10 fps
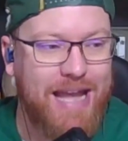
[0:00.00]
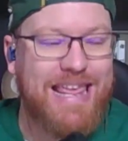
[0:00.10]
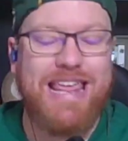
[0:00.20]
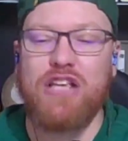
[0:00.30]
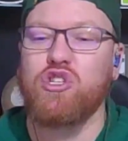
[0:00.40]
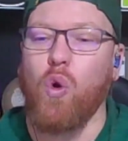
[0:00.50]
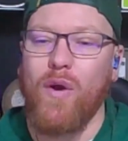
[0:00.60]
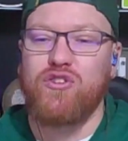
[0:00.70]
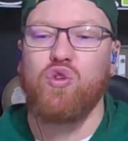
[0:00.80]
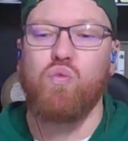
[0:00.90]
He is
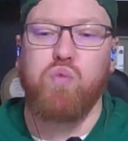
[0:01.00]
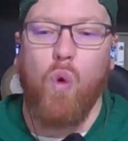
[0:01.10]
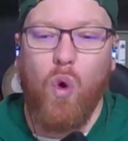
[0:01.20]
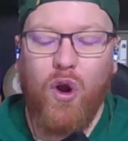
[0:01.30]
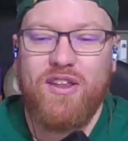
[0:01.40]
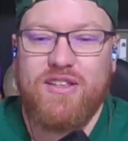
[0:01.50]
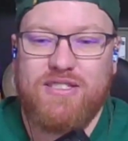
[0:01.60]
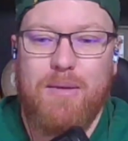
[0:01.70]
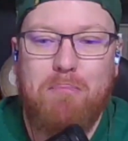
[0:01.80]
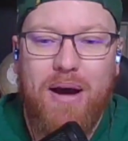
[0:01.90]
going to warrant
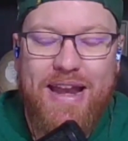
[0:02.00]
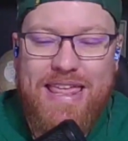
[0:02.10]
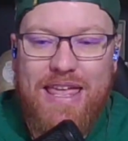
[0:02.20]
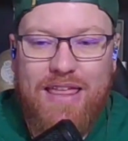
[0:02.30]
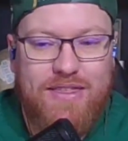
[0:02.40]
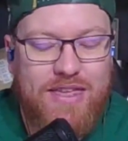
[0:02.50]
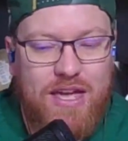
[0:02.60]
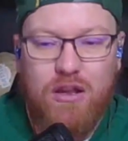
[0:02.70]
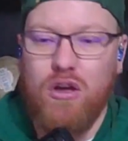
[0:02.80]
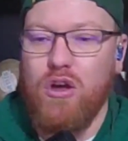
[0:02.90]
some money in the end,